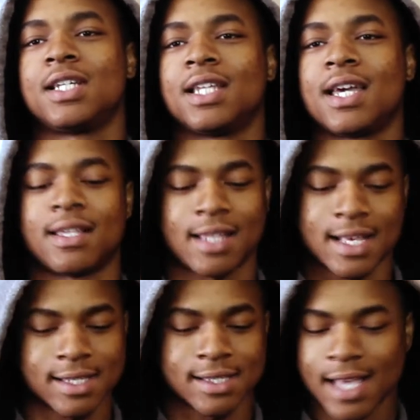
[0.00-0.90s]
And, like,
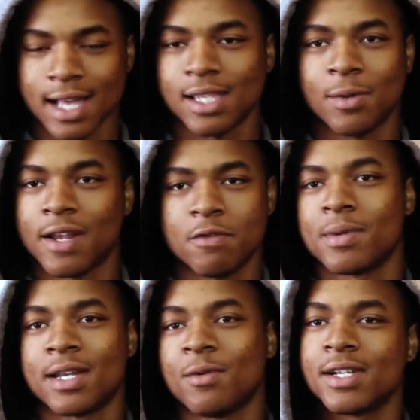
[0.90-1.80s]
that's exactly what
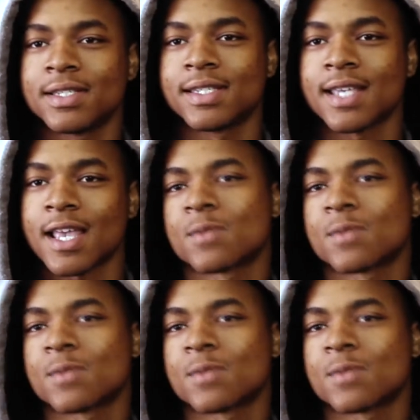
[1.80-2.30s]
everybody wants to say,